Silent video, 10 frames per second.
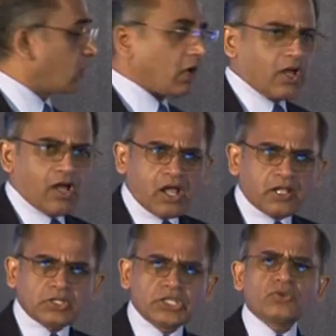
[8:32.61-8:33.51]
So
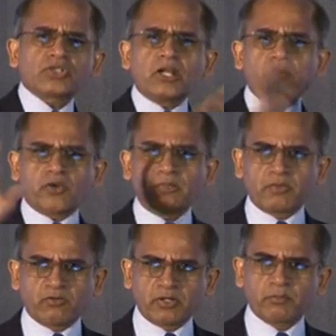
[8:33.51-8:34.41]
a huge number of
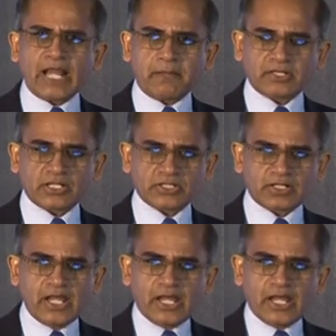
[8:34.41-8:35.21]
people will build applications.